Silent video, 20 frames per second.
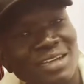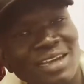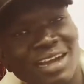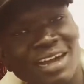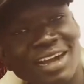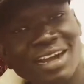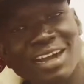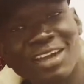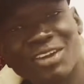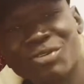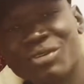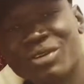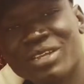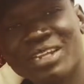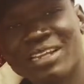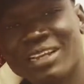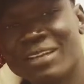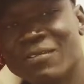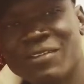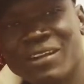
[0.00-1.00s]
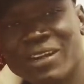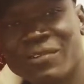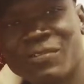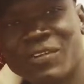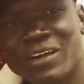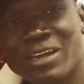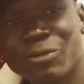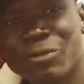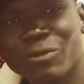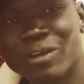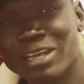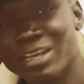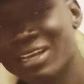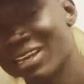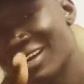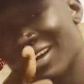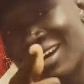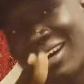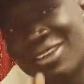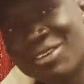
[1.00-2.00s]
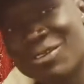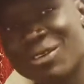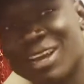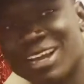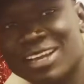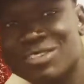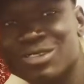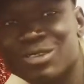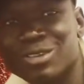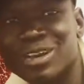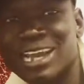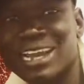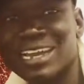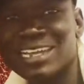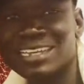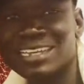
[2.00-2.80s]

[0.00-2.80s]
I can do it in a very funny way, and you guys will like